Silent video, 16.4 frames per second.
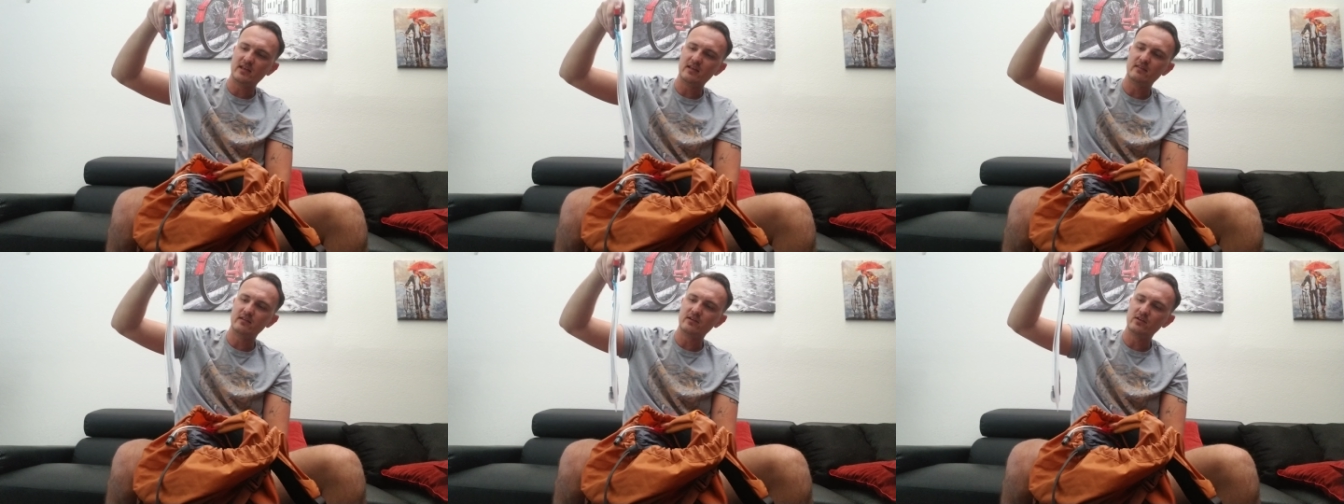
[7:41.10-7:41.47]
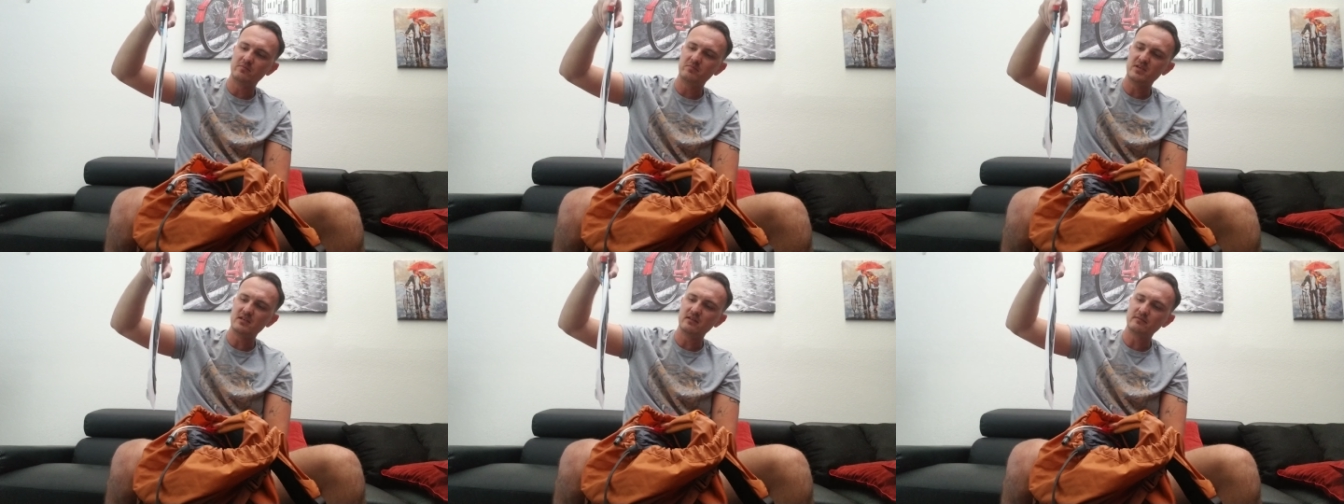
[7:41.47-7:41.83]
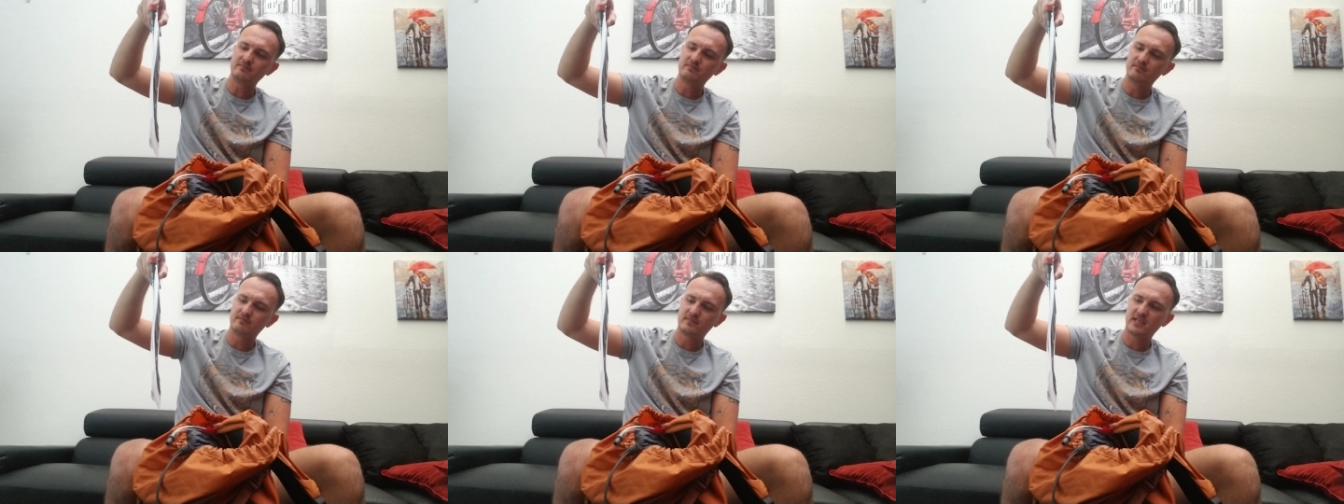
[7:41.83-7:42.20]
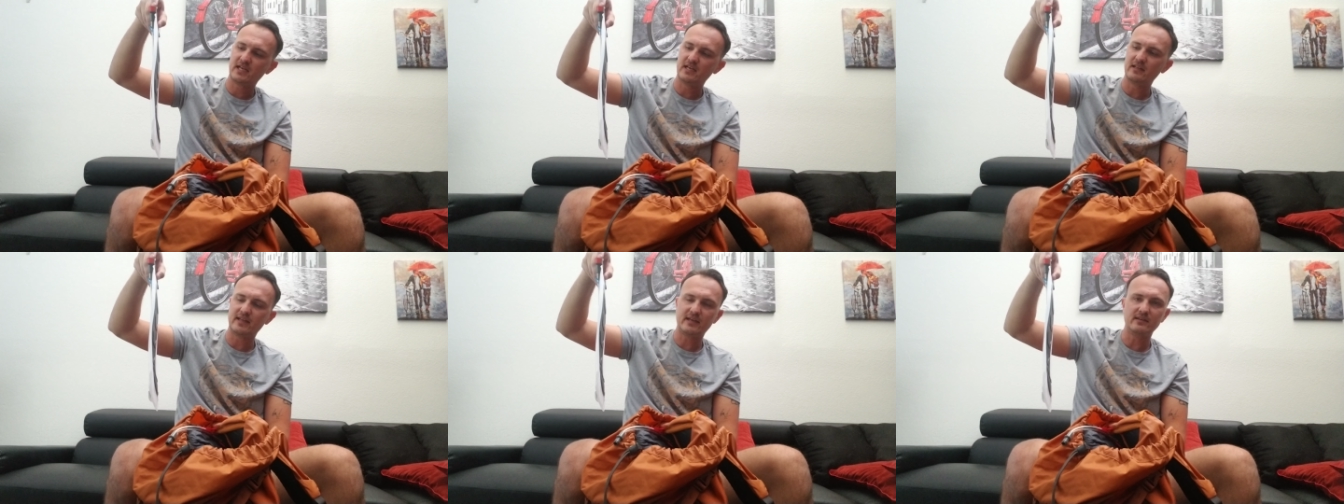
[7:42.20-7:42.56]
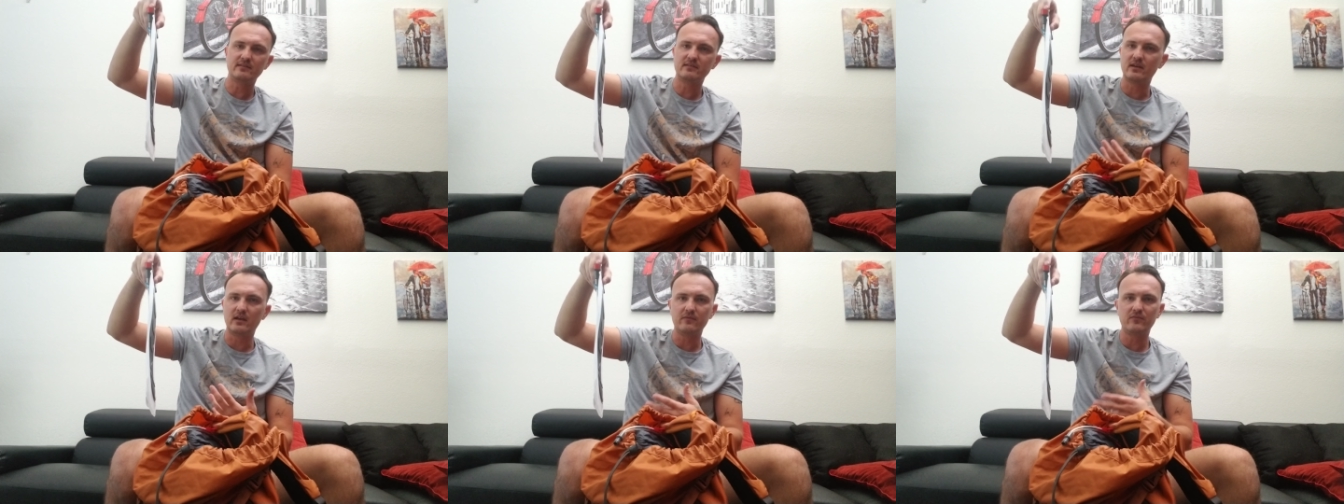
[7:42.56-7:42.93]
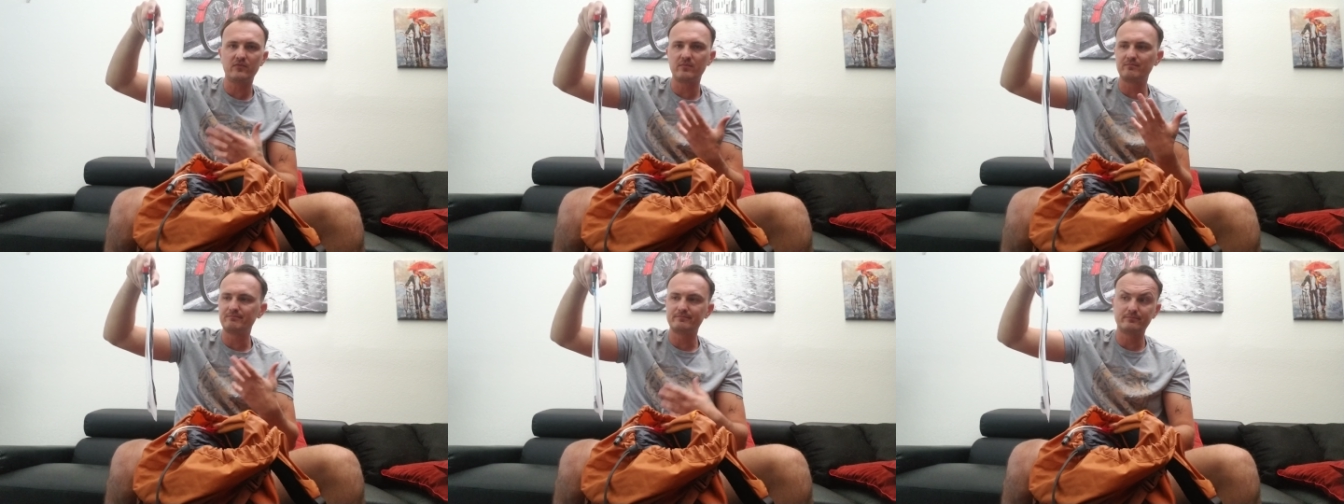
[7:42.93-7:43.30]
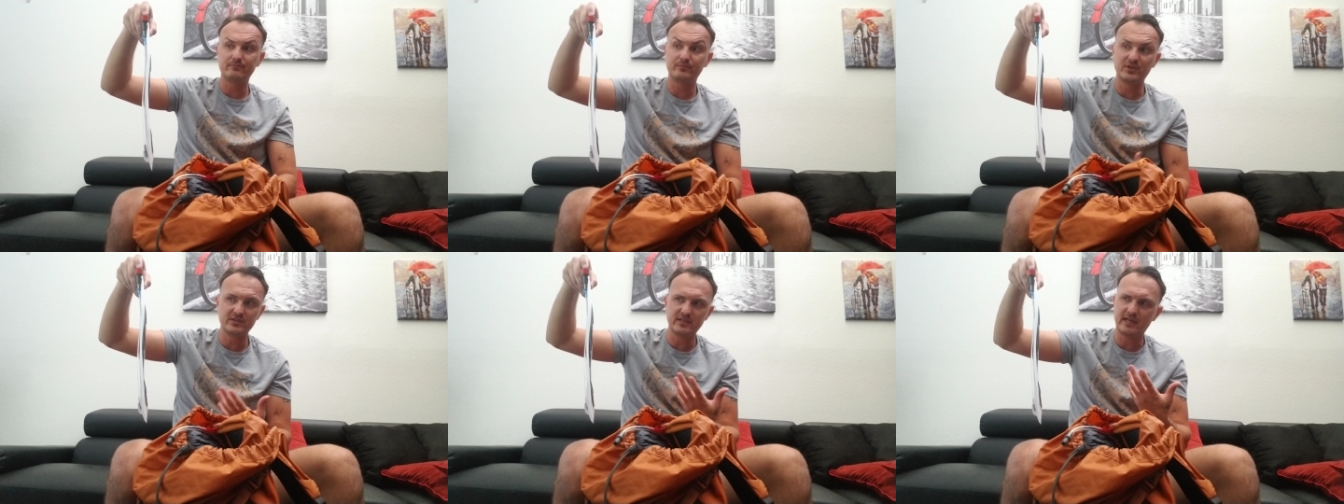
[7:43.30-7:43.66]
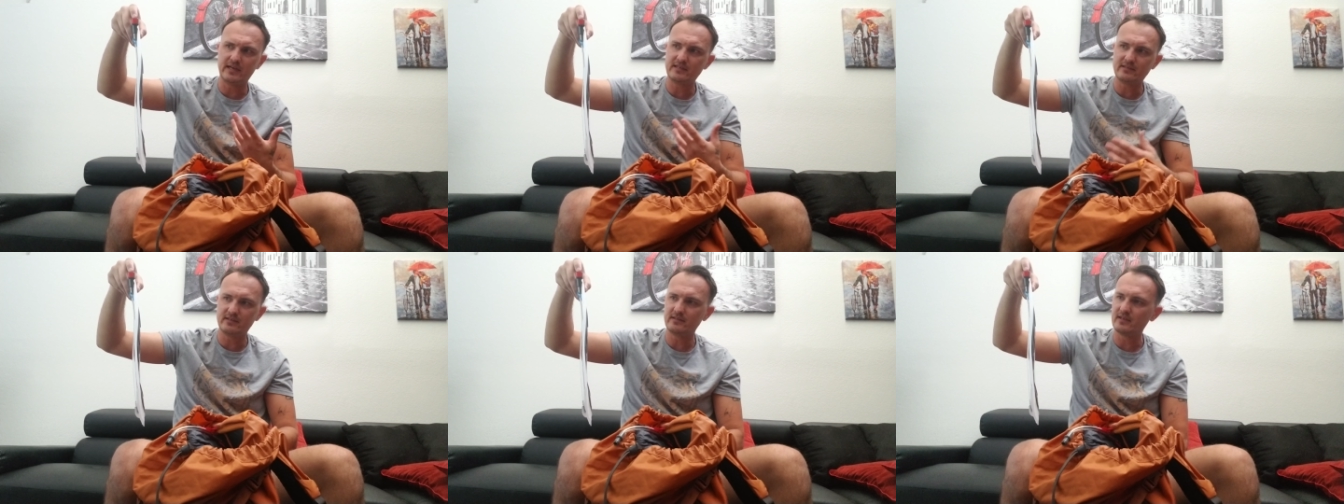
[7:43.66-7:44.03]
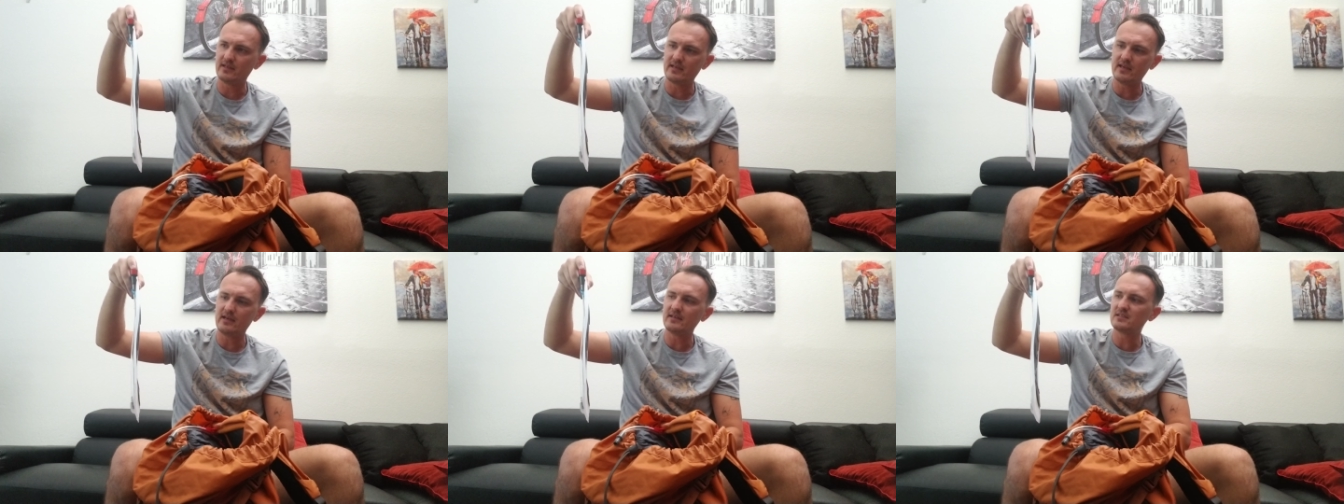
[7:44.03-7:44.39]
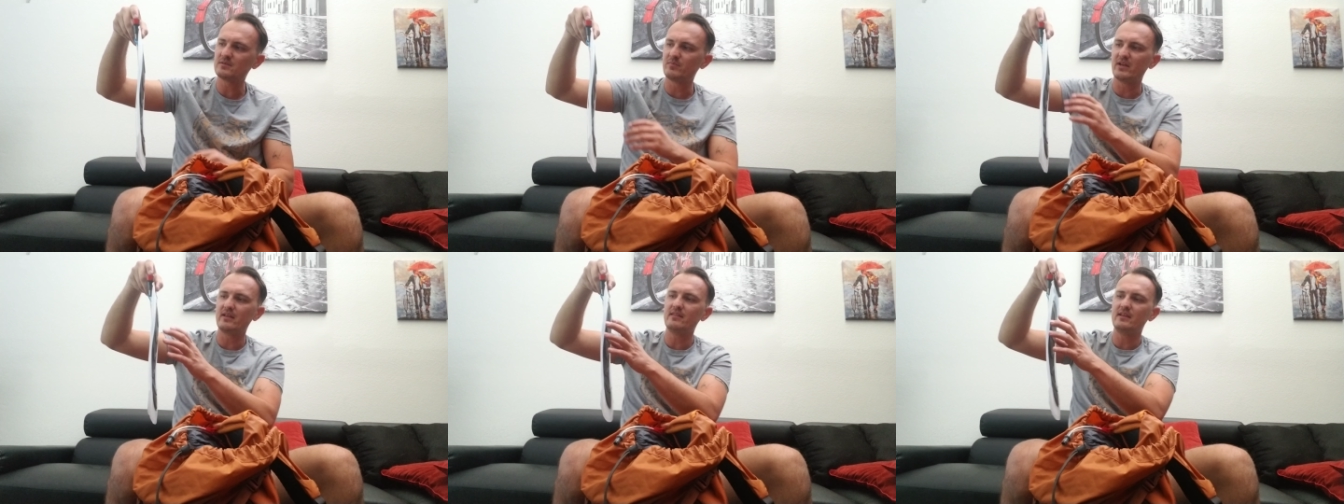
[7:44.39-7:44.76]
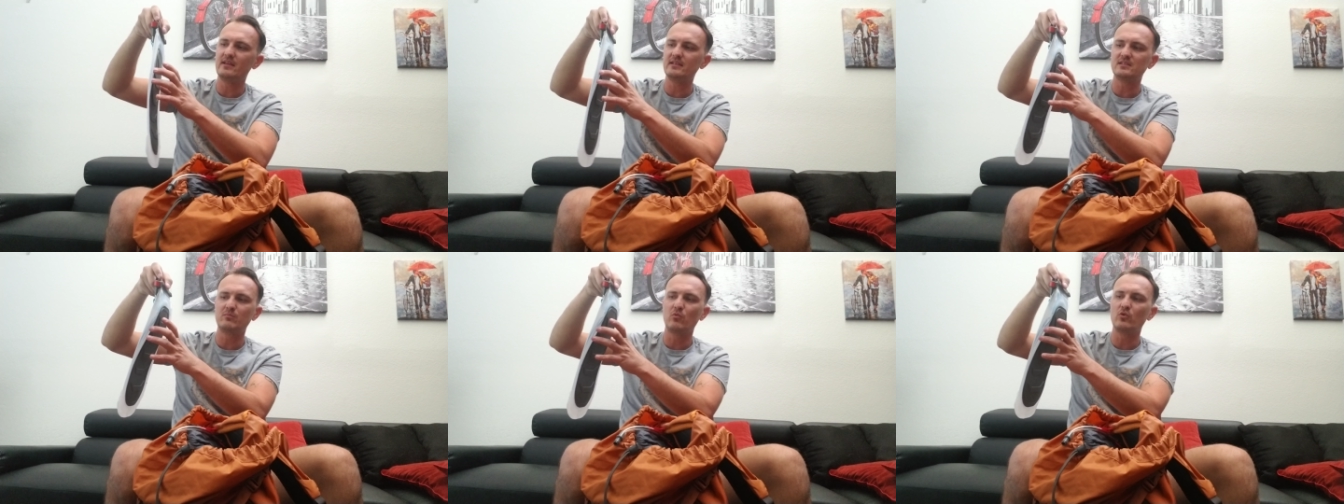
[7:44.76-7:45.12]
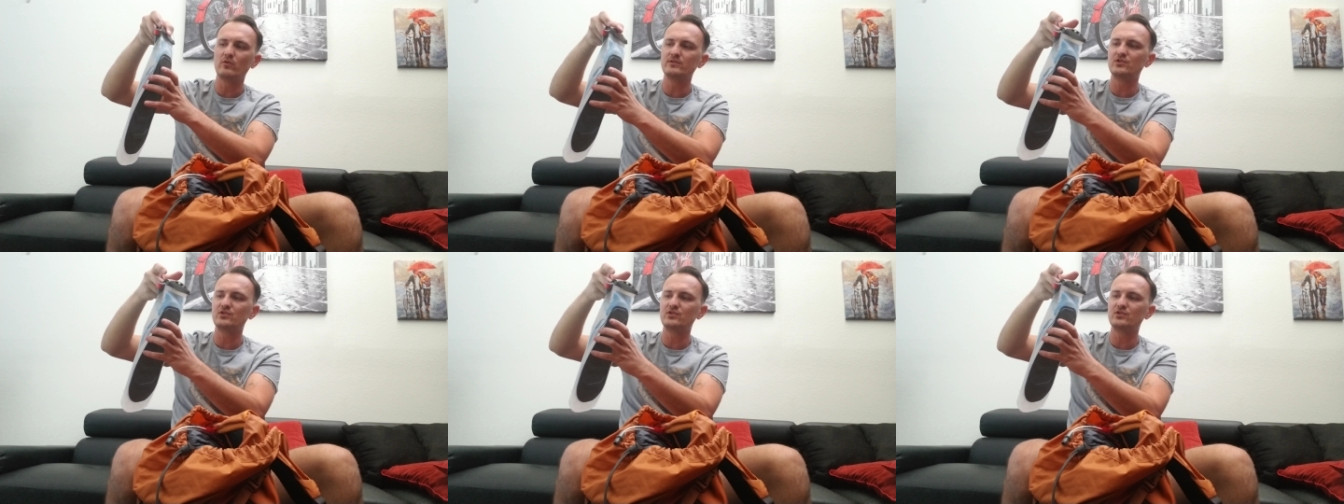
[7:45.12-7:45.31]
there to be kind of like a tough protectant, I guess. But I think it's more